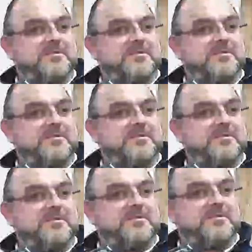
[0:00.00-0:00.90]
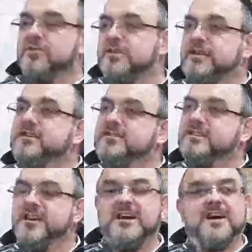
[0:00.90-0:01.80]
We obliterate the bodies.
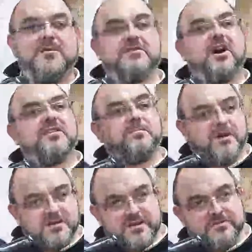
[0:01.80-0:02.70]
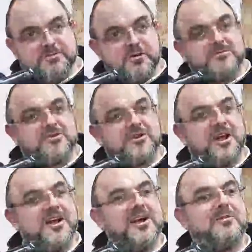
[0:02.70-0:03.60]
We've got there's Purim
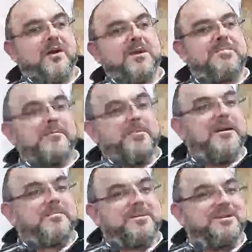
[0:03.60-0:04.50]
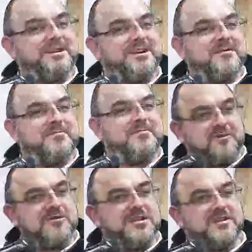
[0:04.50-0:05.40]
Suda where we pump up, put
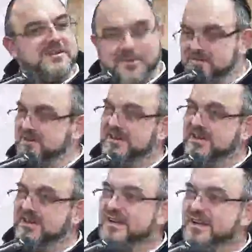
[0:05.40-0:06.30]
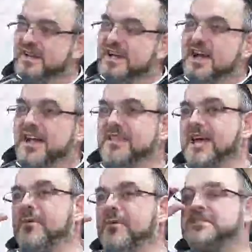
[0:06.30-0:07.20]
food into the body, and
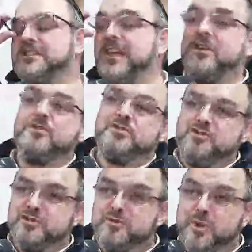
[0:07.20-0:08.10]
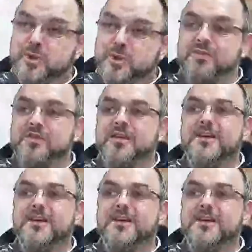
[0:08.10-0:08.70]
they wanted to take all the Jewish wealth.